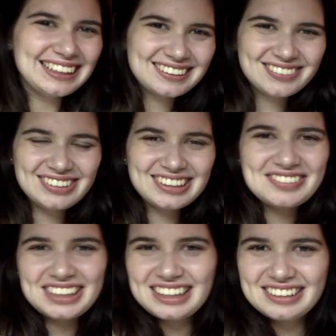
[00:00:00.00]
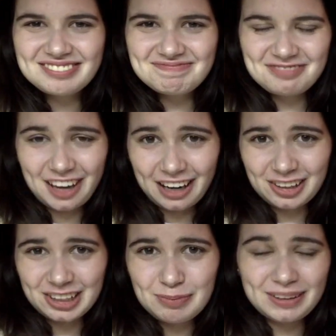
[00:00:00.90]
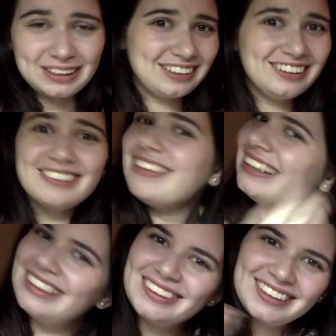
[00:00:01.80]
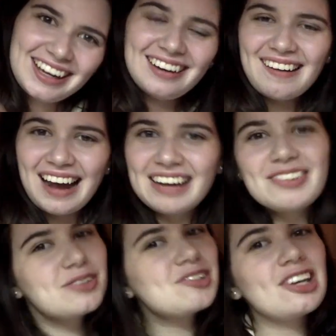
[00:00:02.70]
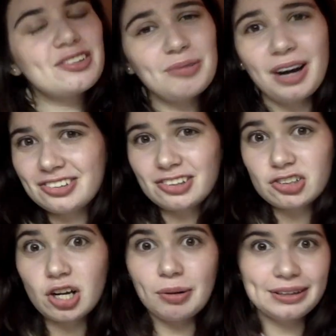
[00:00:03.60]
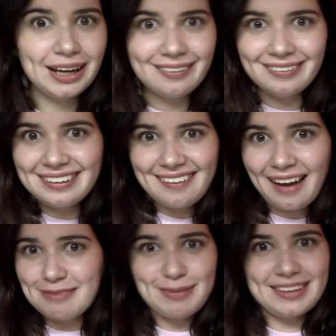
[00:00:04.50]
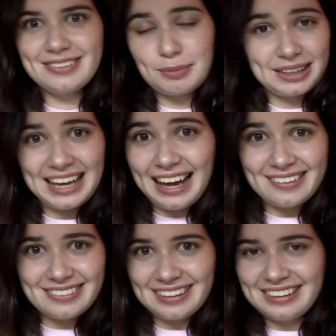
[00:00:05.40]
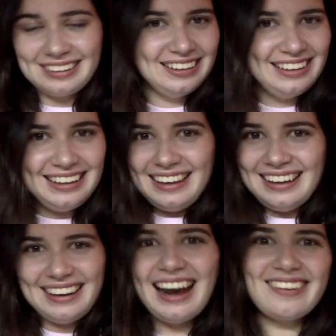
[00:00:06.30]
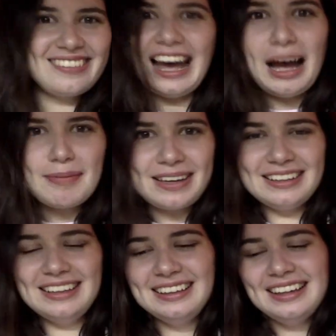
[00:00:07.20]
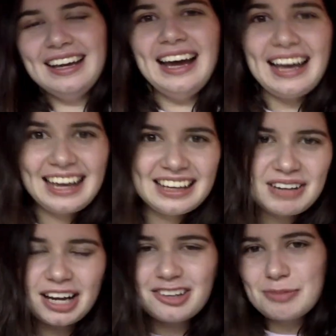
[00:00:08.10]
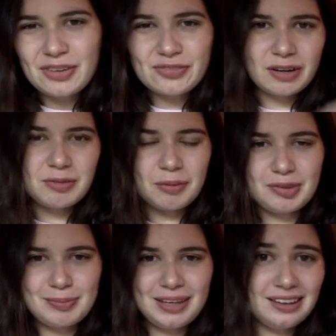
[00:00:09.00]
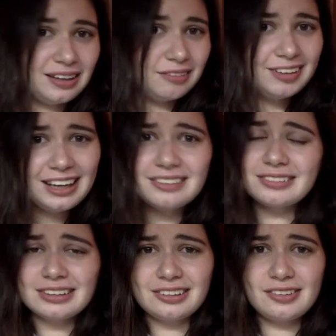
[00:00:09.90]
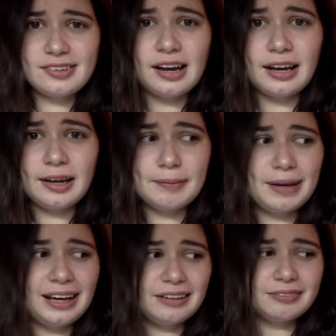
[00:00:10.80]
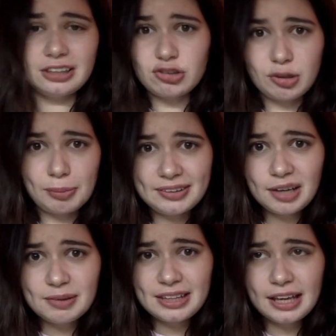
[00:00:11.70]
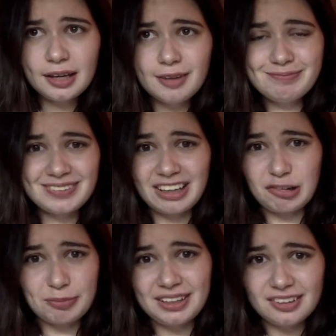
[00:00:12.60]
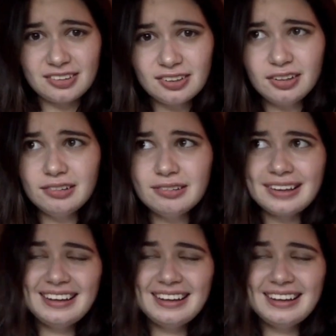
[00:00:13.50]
Not gonna be a complete fangirl, but like, 1 year ago I was just watching the show and now I've met some of the cast. Like, how does that happen? And my other best friend went with me and we had a really good time. I really enjoyed my day with him. I hope he did too.